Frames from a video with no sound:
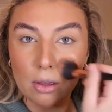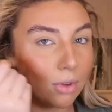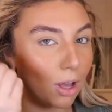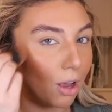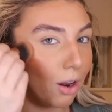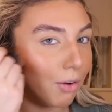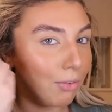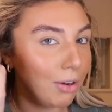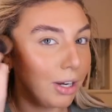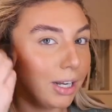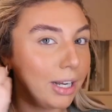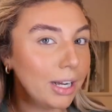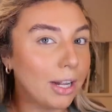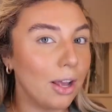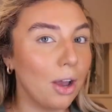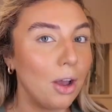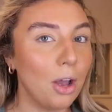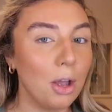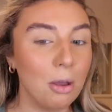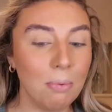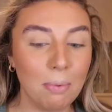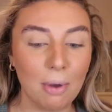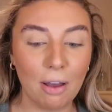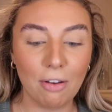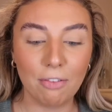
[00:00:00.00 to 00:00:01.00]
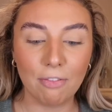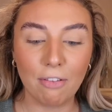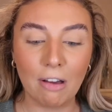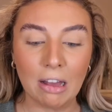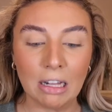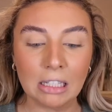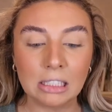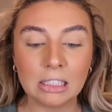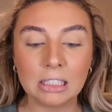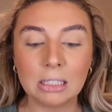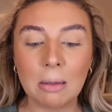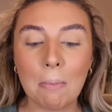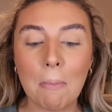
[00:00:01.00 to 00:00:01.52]
I really hope I
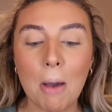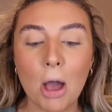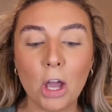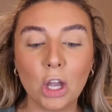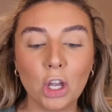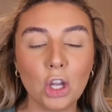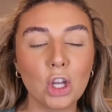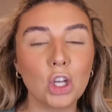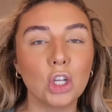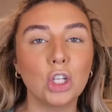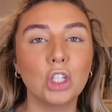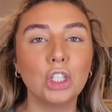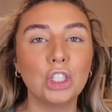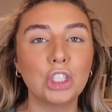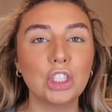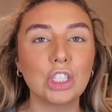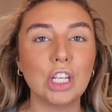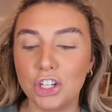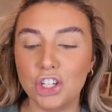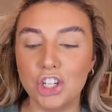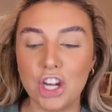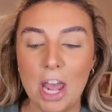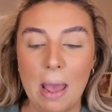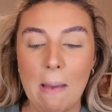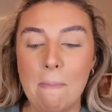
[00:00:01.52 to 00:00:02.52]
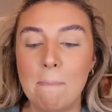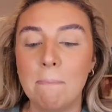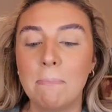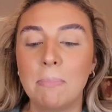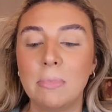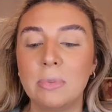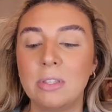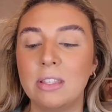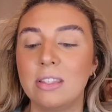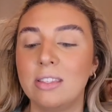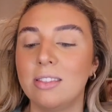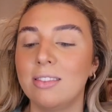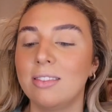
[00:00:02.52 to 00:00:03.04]
find some good
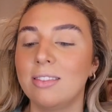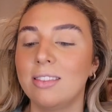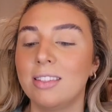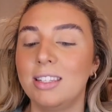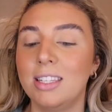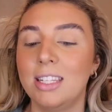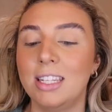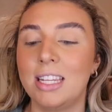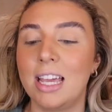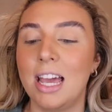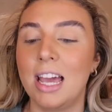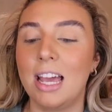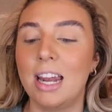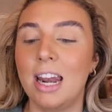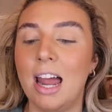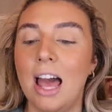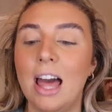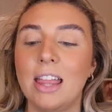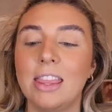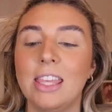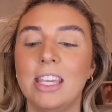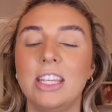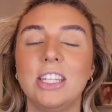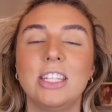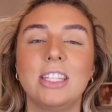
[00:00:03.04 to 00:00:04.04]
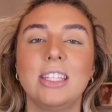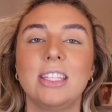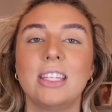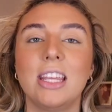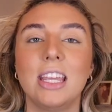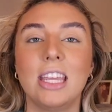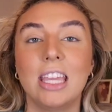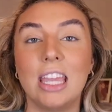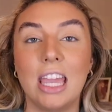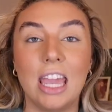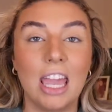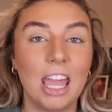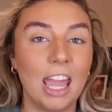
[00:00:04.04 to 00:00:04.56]
gems today, like this
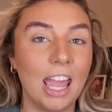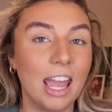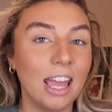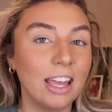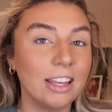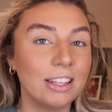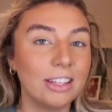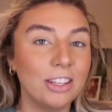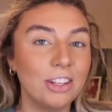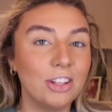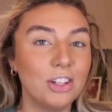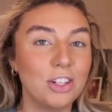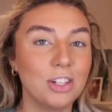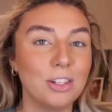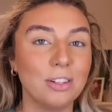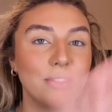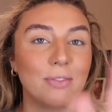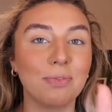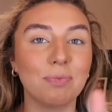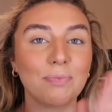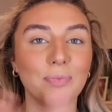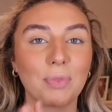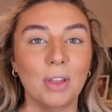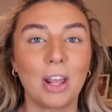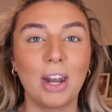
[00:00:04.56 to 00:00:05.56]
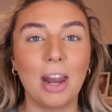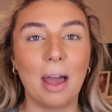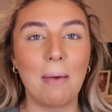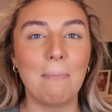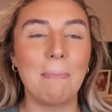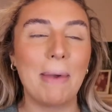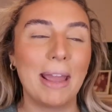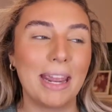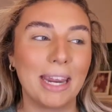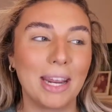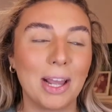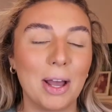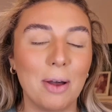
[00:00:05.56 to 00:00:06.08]
year. Like
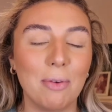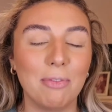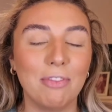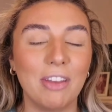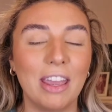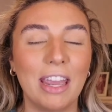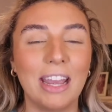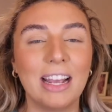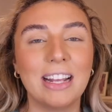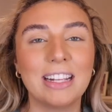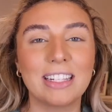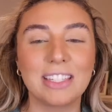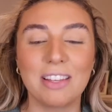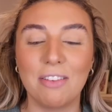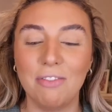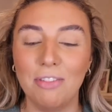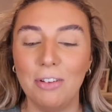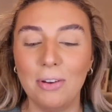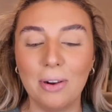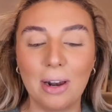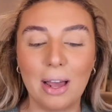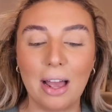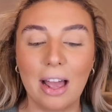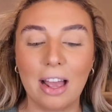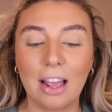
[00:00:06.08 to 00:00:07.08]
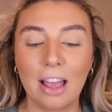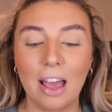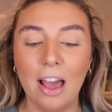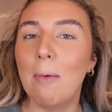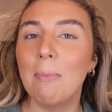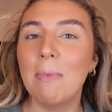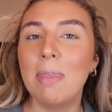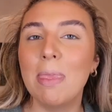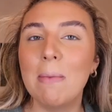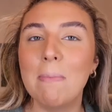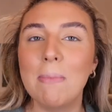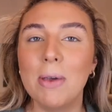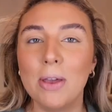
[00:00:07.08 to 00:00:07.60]
makeup things. I feel like I'm
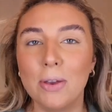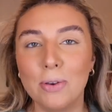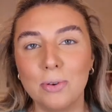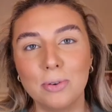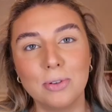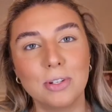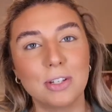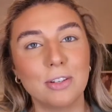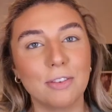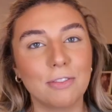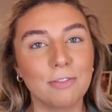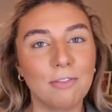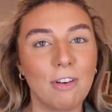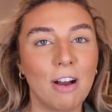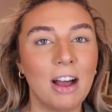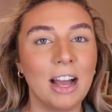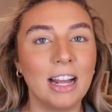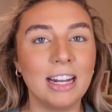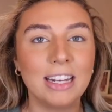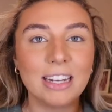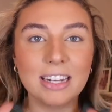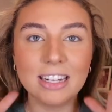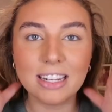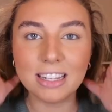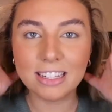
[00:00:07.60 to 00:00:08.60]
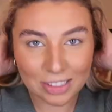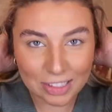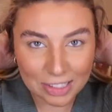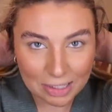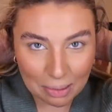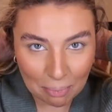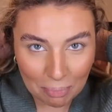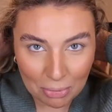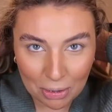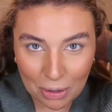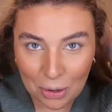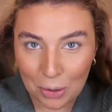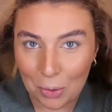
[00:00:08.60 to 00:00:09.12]
in the mood to find
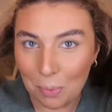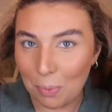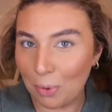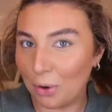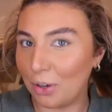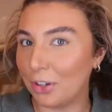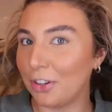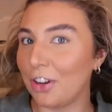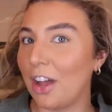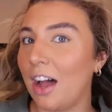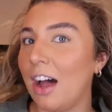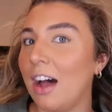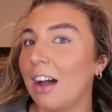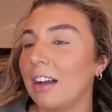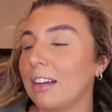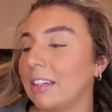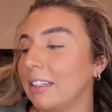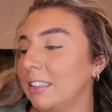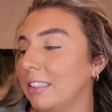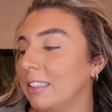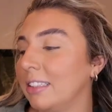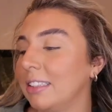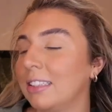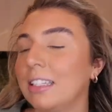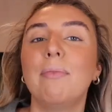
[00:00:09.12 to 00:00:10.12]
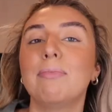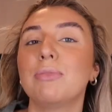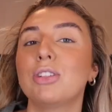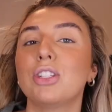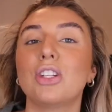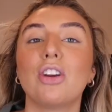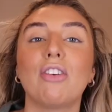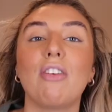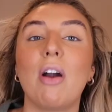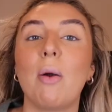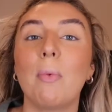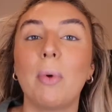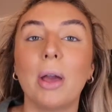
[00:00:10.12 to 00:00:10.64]
some new products. I'm
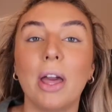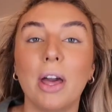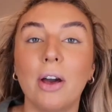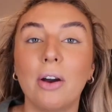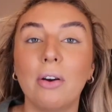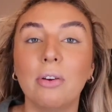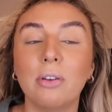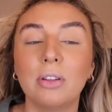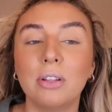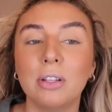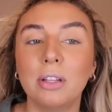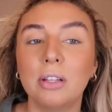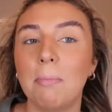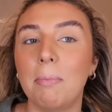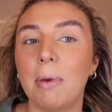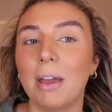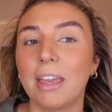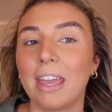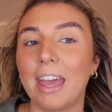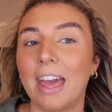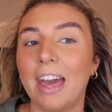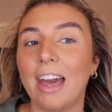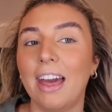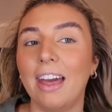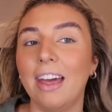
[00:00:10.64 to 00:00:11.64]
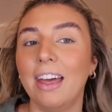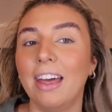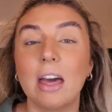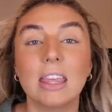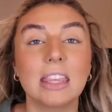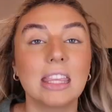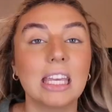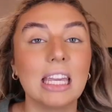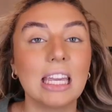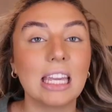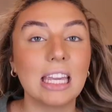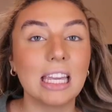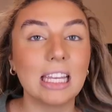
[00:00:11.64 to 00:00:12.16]
sure I will, but yeah, I
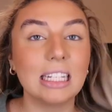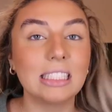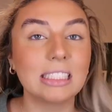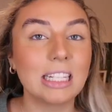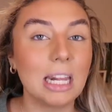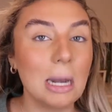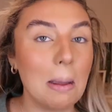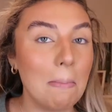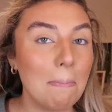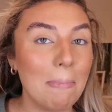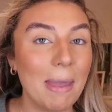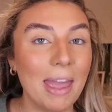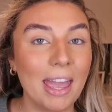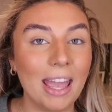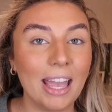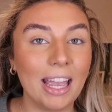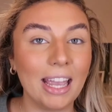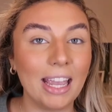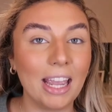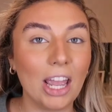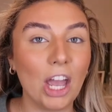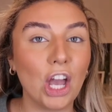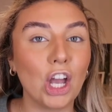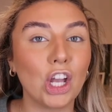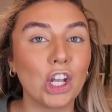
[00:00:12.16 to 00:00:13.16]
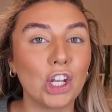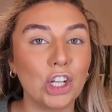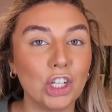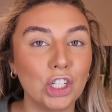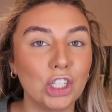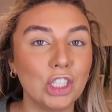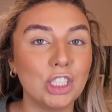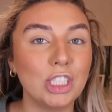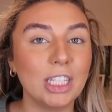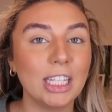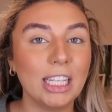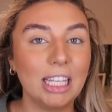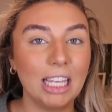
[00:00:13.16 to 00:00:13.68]
think it's gonna be a
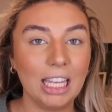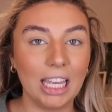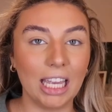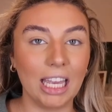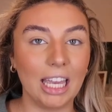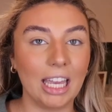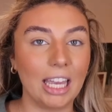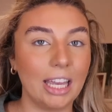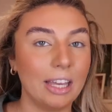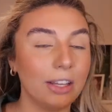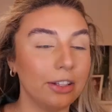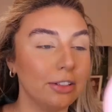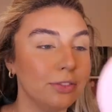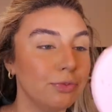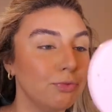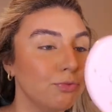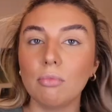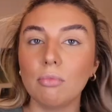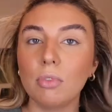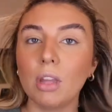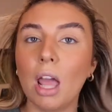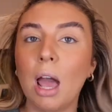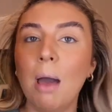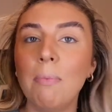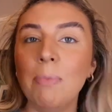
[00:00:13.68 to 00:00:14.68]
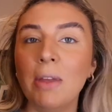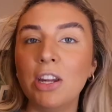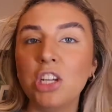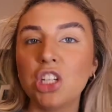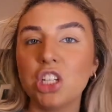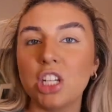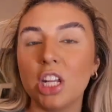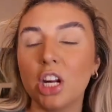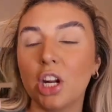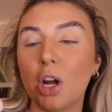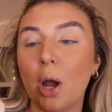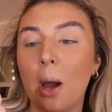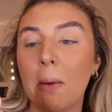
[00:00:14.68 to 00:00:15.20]
good year. I'm then just
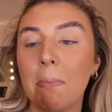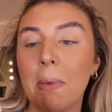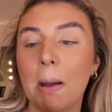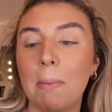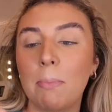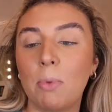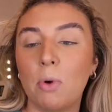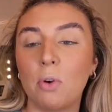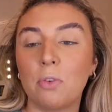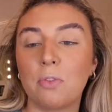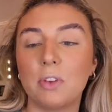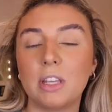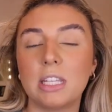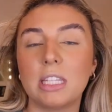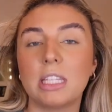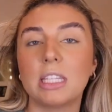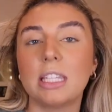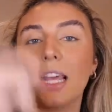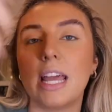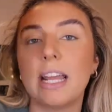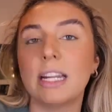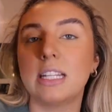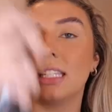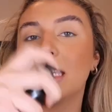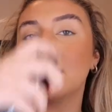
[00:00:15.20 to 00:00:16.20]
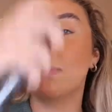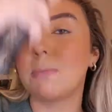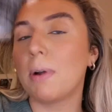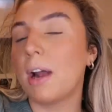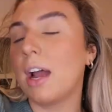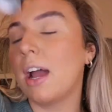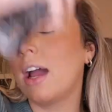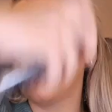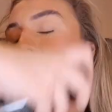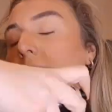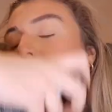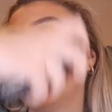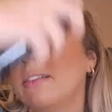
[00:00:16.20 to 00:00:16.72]
gonna go in my Morphe setting
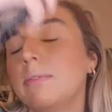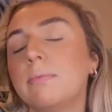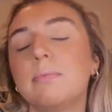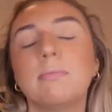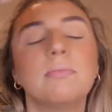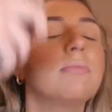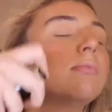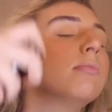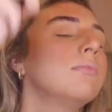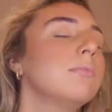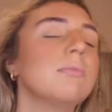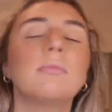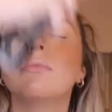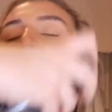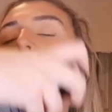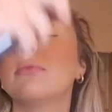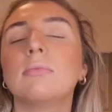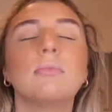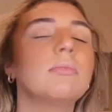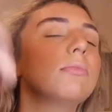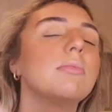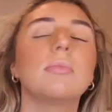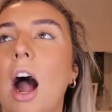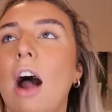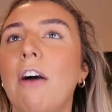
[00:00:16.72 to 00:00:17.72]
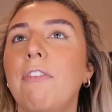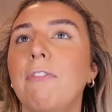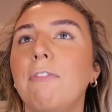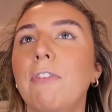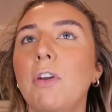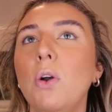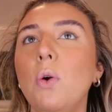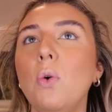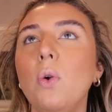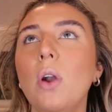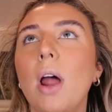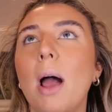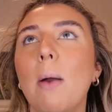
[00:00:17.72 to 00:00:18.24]
spray. I
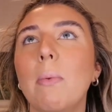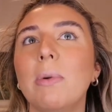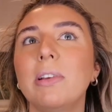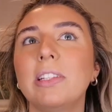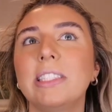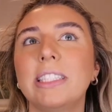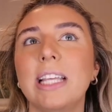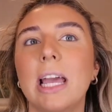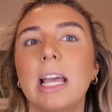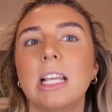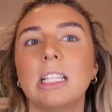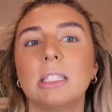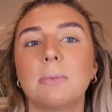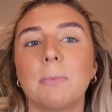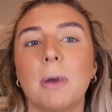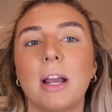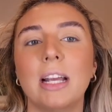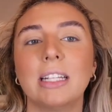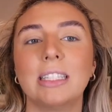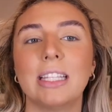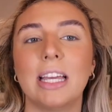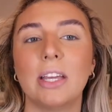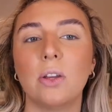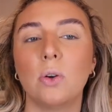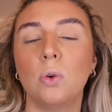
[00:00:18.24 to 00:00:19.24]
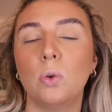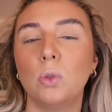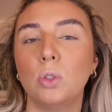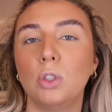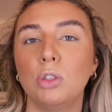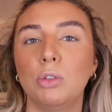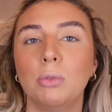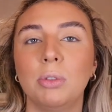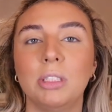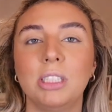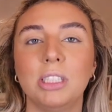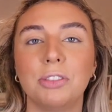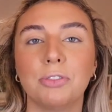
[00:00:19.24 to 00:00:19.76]
feel like with setting sprays they all
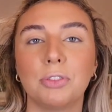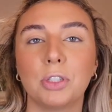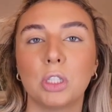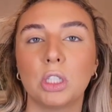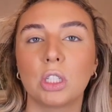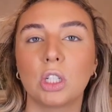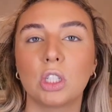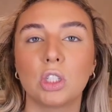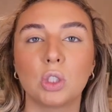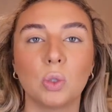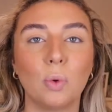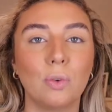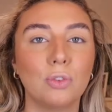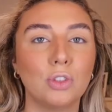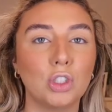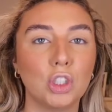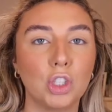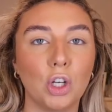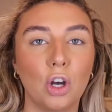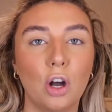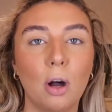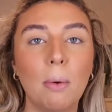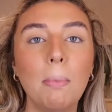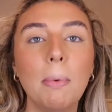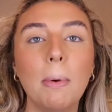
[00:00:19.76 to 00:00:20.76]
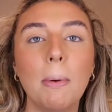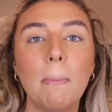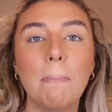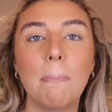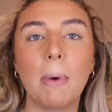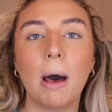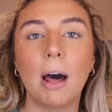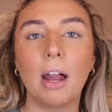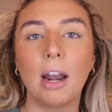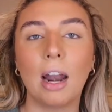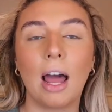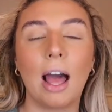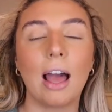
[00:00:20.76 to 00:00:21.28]
do a different sort of job,
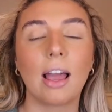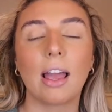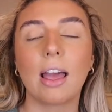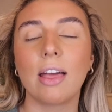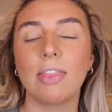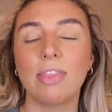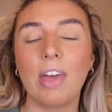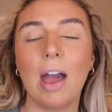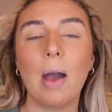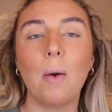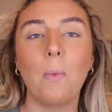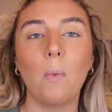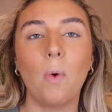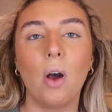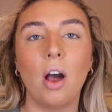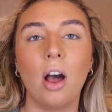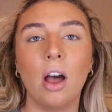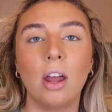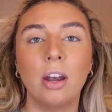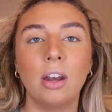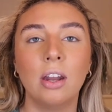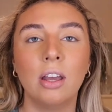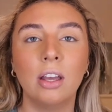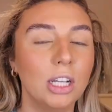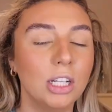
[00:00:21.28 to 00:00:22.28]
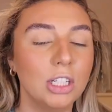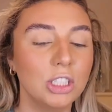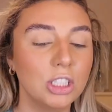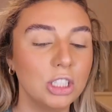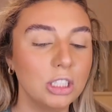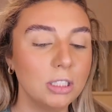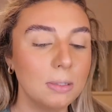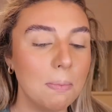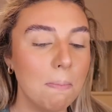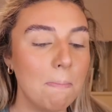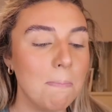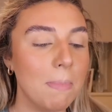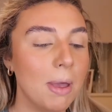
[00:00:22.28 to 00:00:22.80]
but like that one
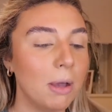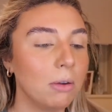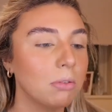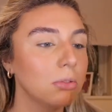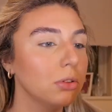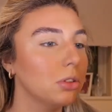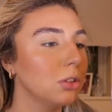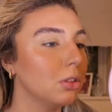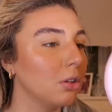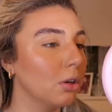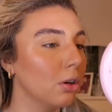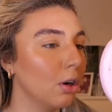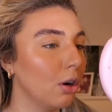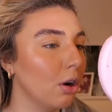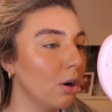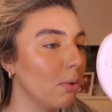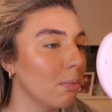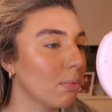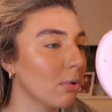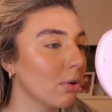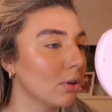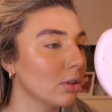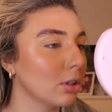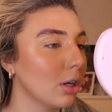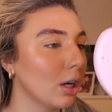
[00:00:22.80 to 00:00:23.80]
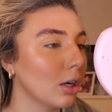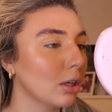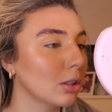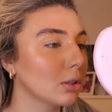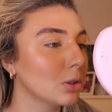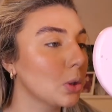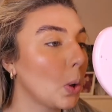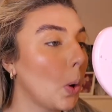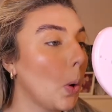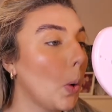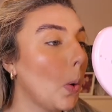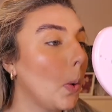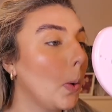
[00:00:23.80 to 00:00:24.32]
just melts your products
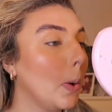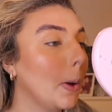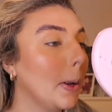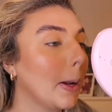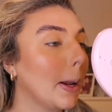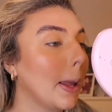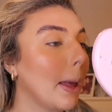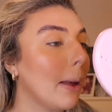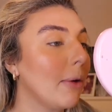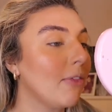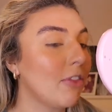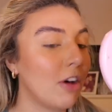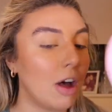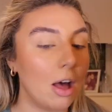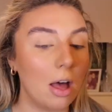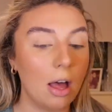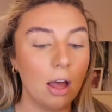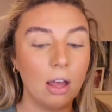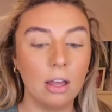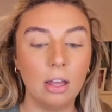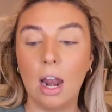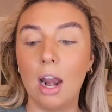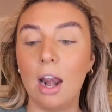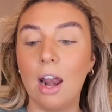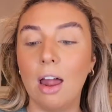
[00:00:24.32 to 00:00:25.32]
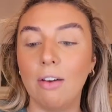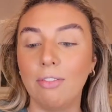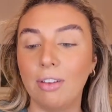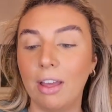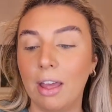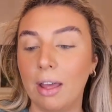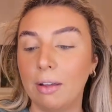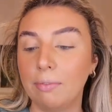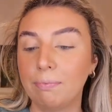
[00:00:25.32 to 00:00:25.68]
all together. I love it.